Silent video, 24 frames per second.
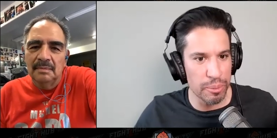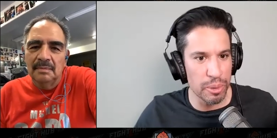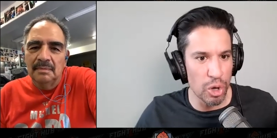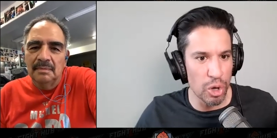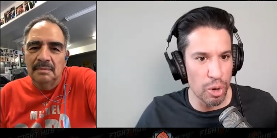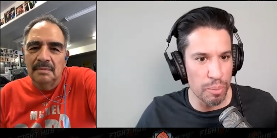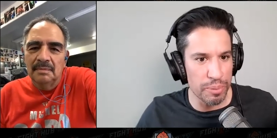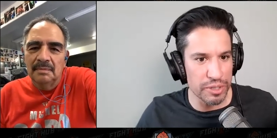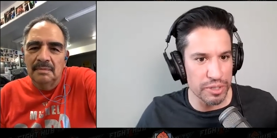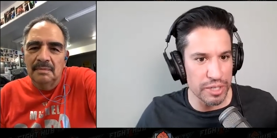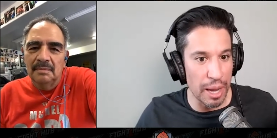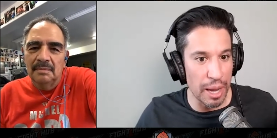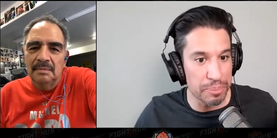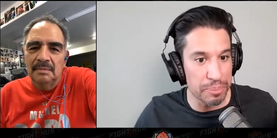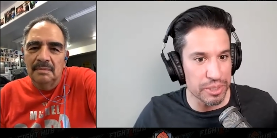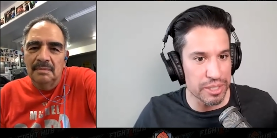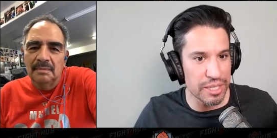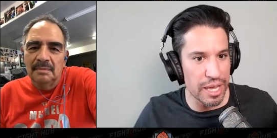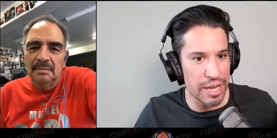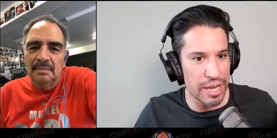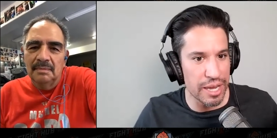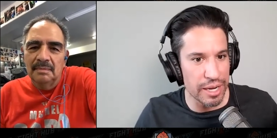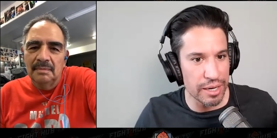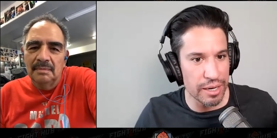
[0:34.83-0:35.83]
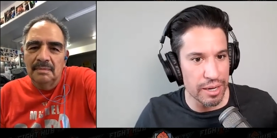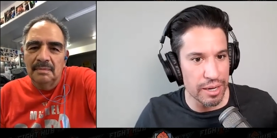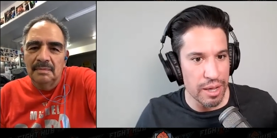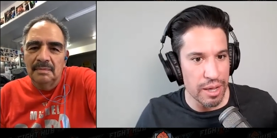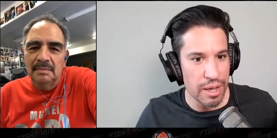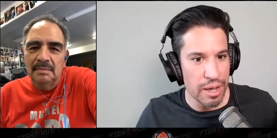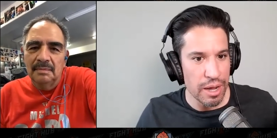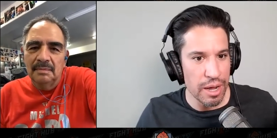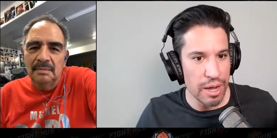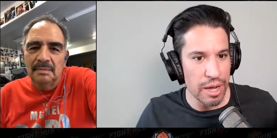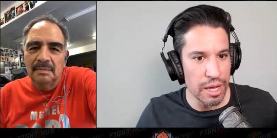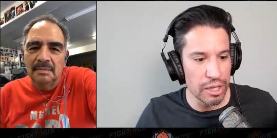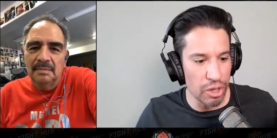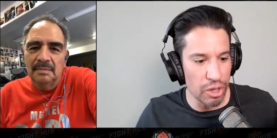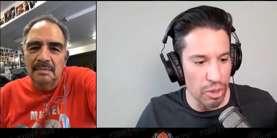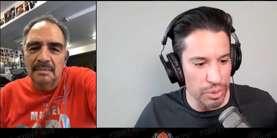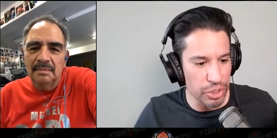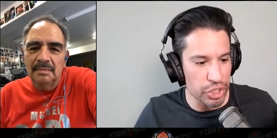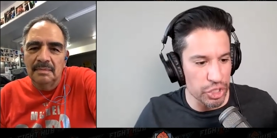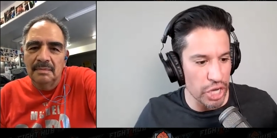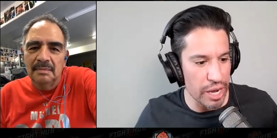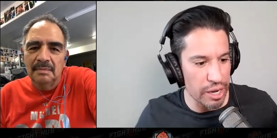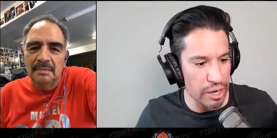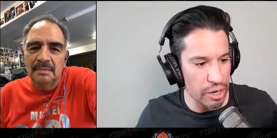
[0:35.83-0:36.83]
Speaker 1: Lopez upsetting
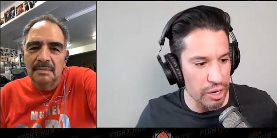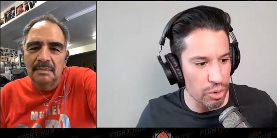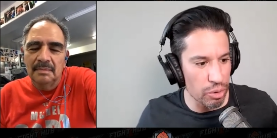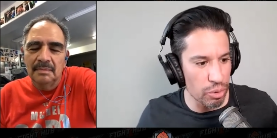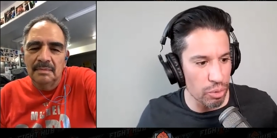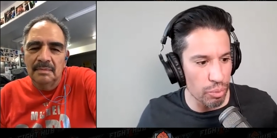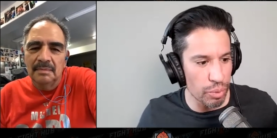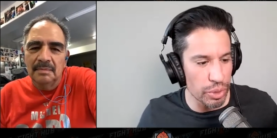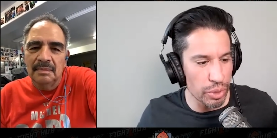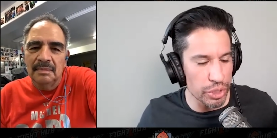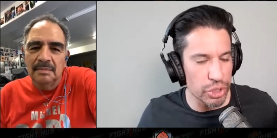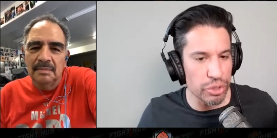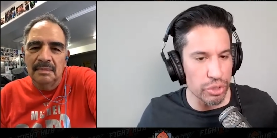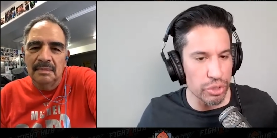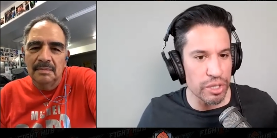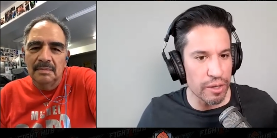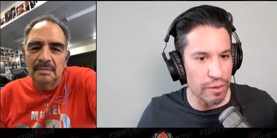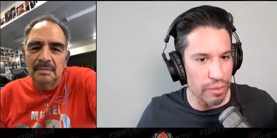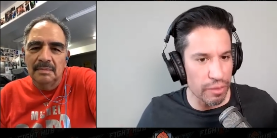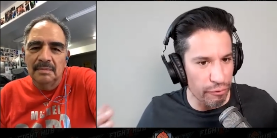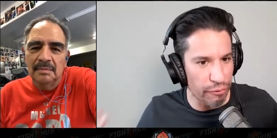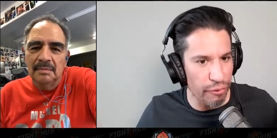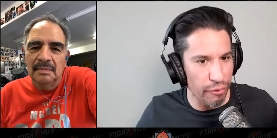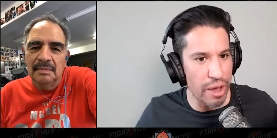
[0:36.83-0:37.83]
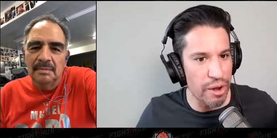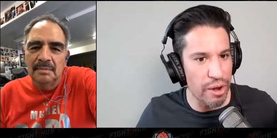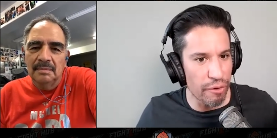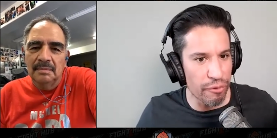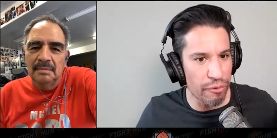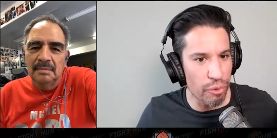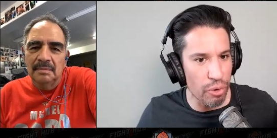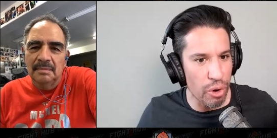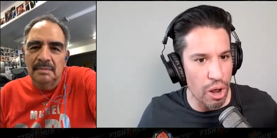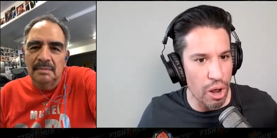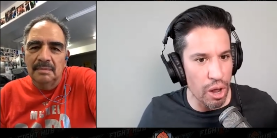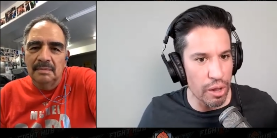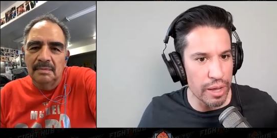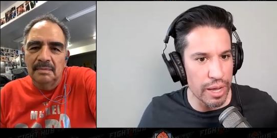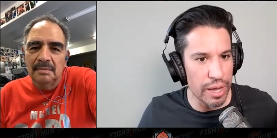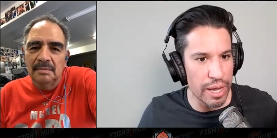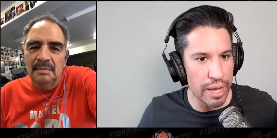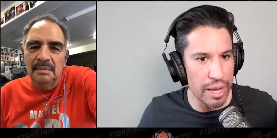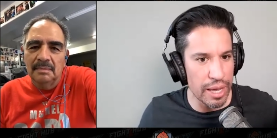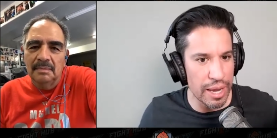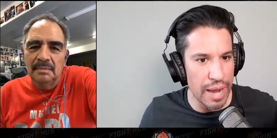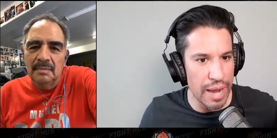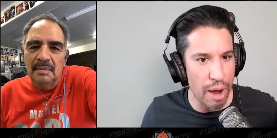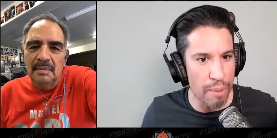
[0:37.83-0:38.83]
Lomachenko. What do you think of the fight overall and,
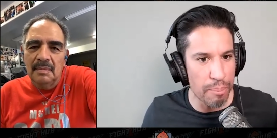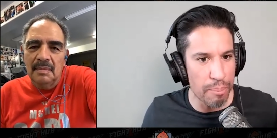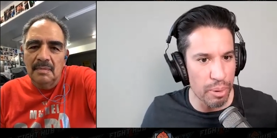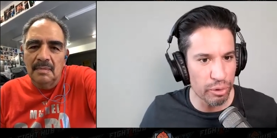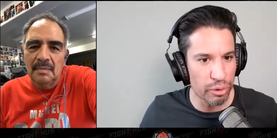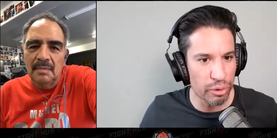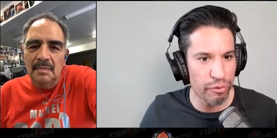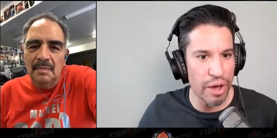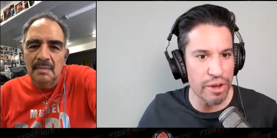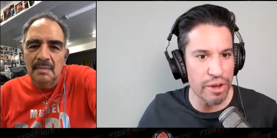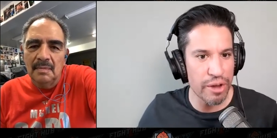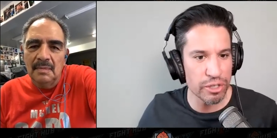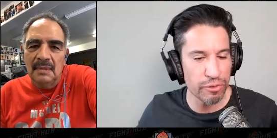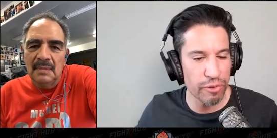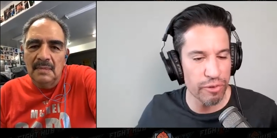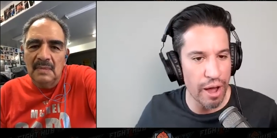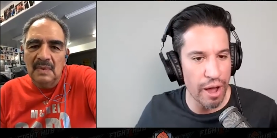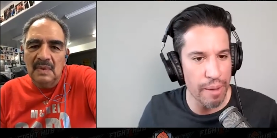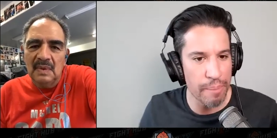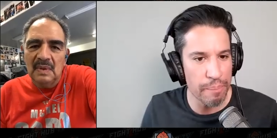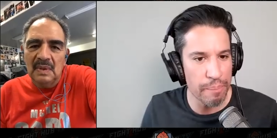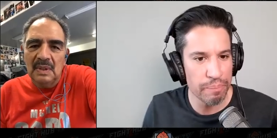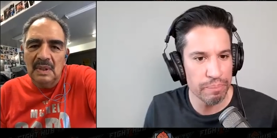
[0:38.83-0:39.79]
and, how both fighters fought?